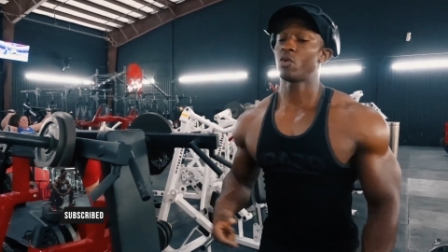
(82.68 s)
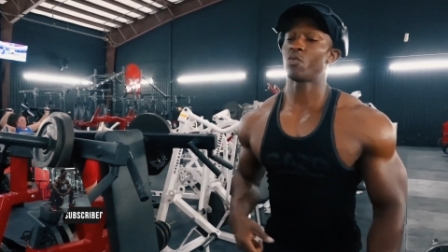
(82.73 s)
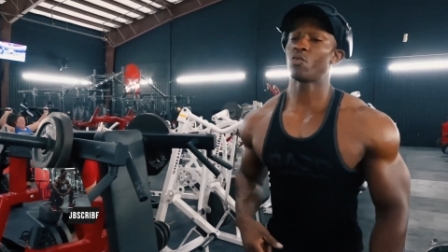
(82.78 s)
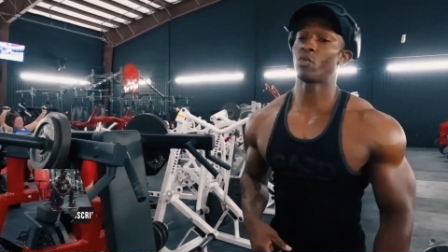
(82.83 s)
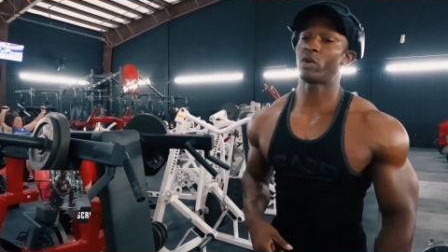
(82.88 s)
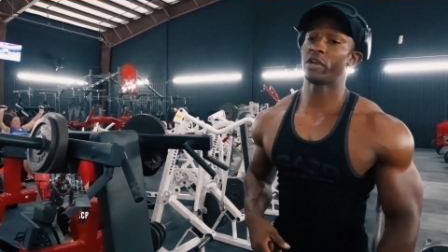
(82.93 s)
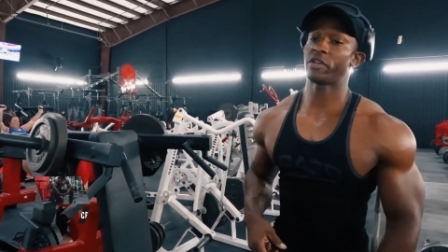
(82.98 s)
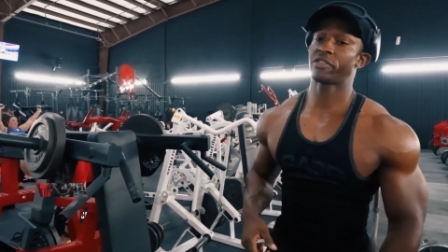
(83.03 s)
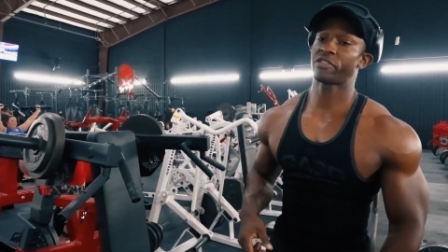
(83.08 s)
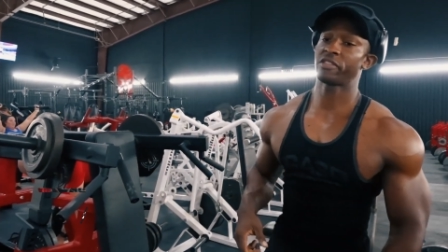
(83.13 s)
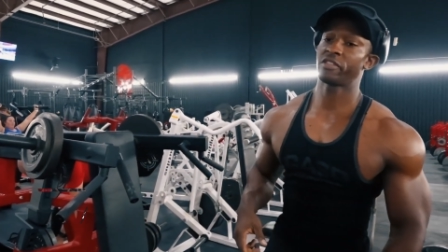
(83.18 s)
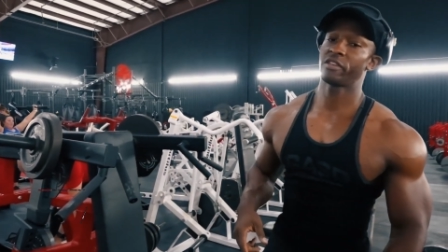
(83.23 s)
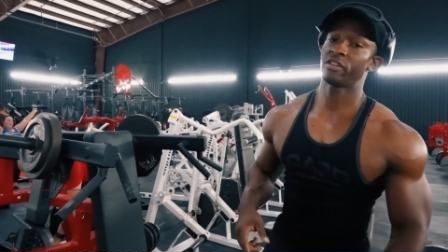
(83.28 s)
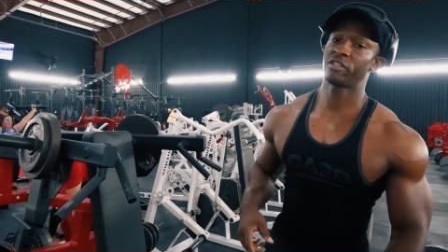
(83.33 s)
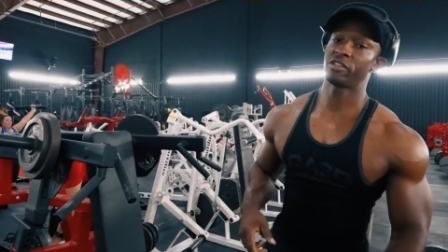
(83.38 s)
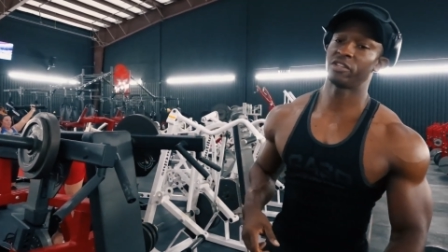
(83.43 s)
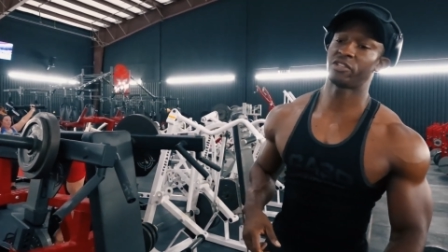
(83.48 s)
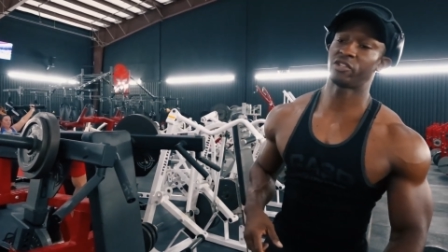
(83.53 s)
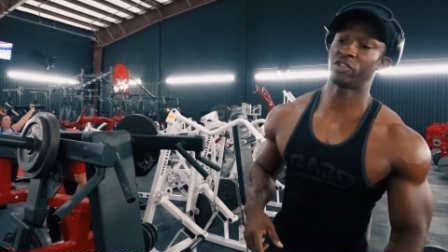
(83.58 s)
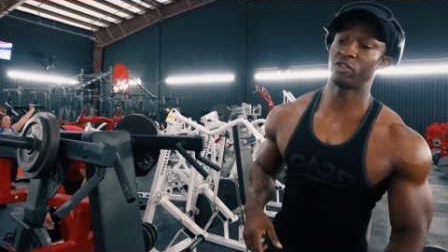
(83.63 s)
with
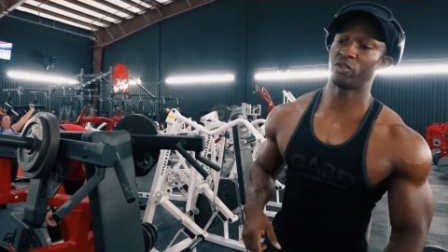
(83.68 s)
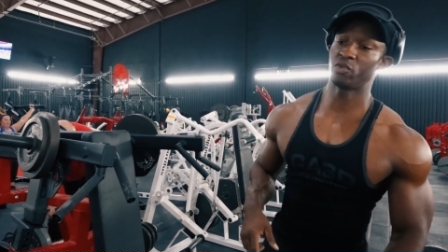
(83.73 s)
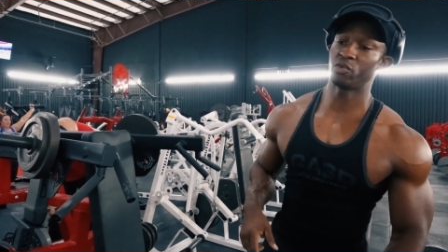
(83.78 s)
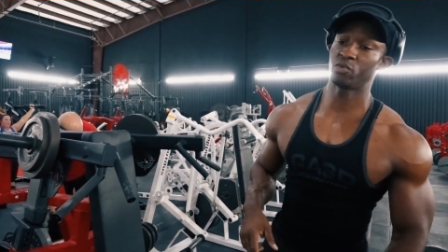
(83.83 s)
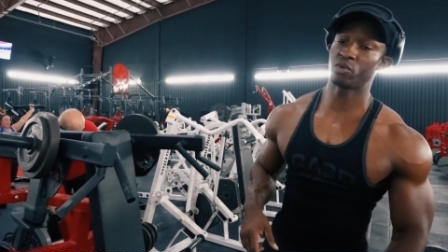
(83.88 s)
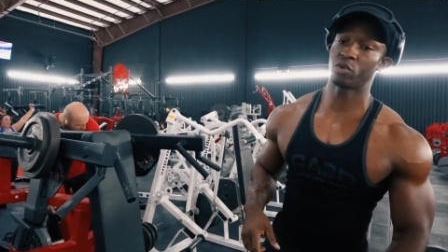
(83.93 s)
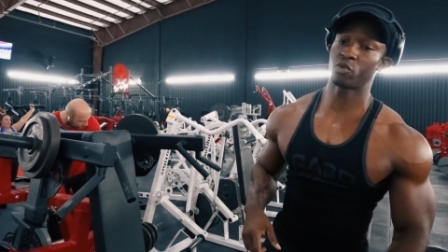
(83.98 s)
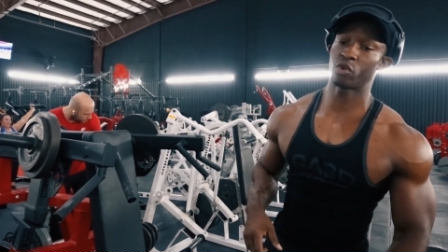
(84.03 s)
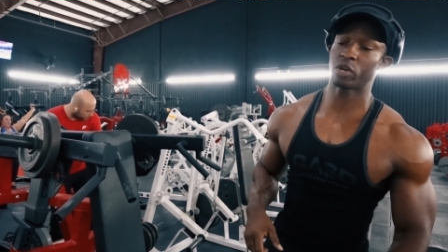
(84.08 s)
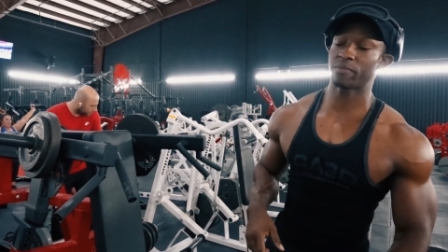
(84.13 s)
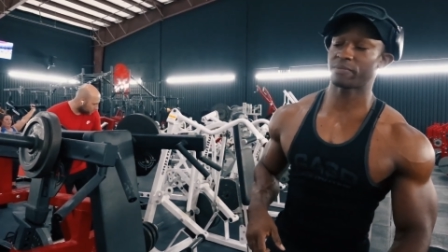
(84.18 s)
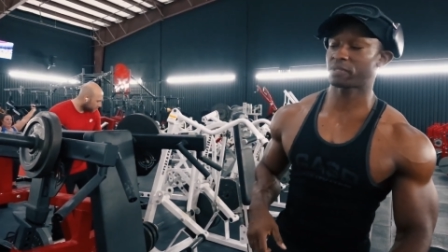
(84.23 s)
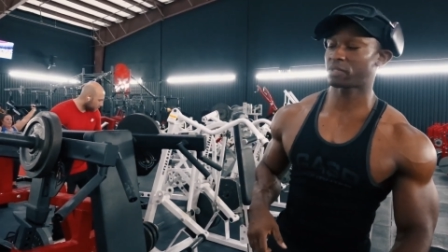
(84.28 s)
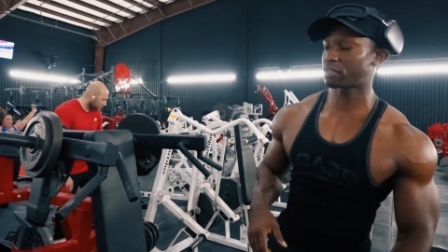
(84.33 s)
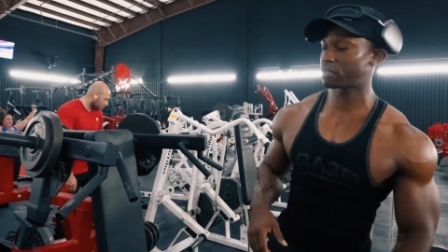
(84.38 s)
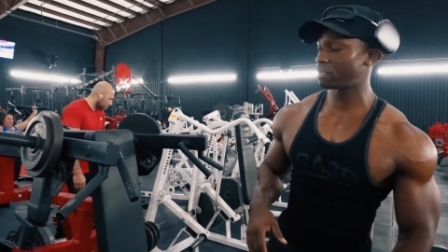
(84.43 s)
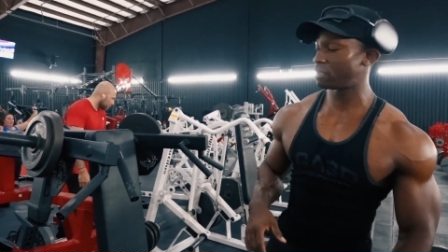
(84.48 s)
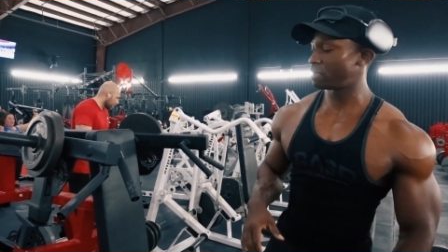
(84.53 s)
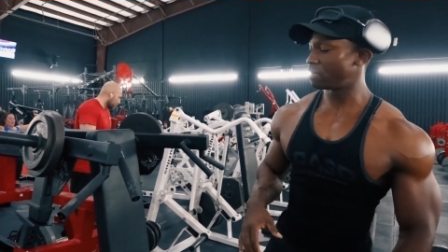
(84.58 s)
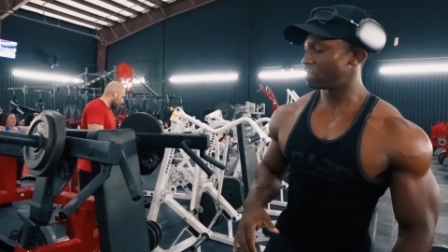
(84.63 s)
the two grips.
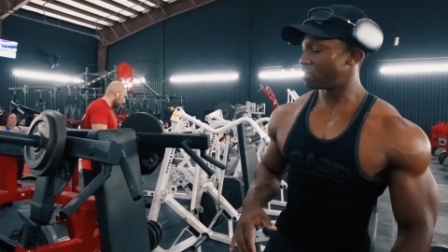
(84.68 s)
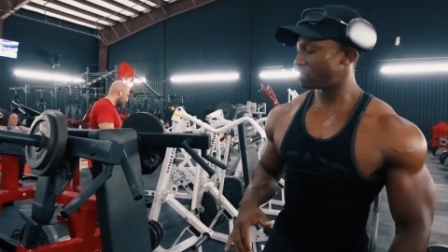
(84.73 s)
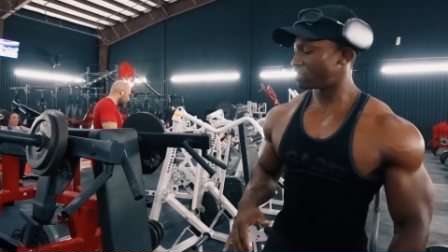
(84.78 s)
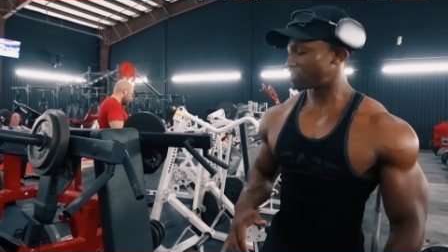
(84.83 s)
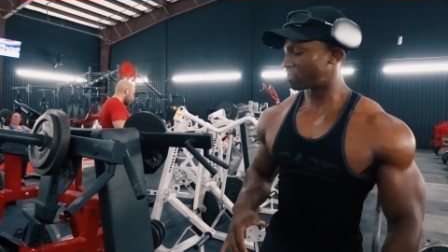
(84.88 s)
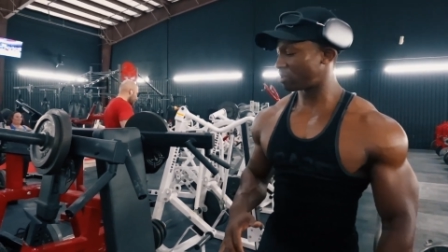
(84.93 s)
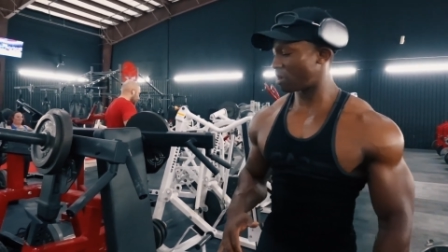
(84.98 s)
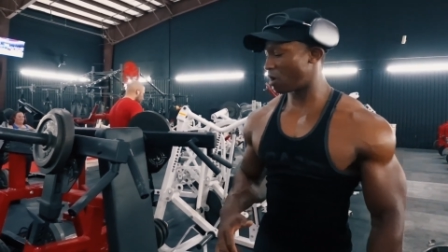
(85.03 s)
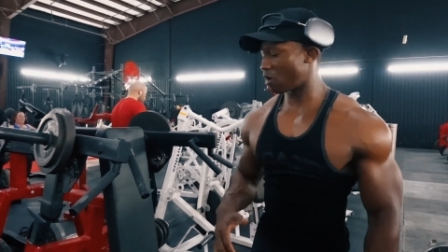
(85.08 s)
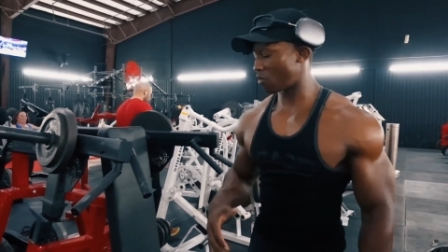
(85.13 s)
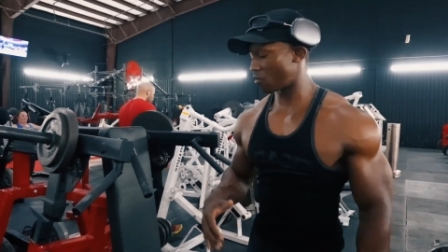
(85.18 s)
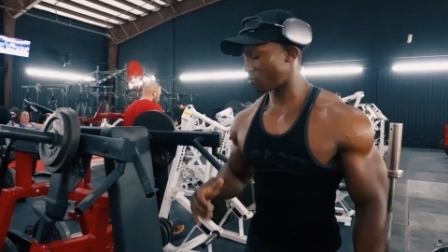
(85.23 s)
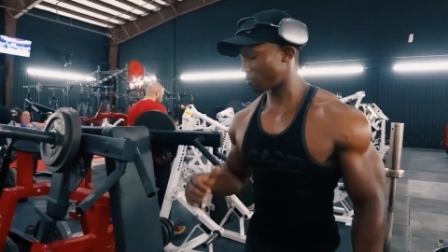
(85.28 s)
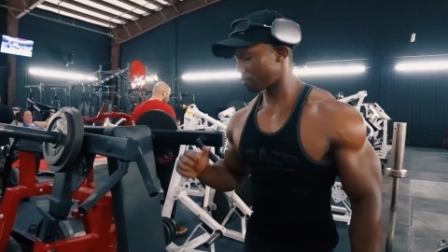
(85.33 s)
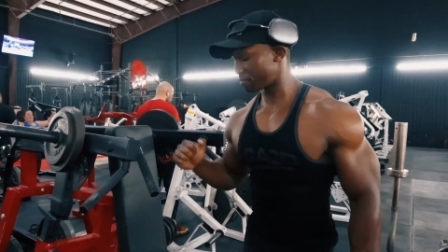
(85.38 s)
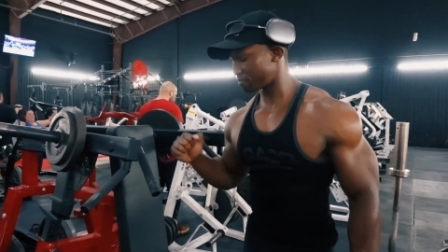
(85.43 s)
So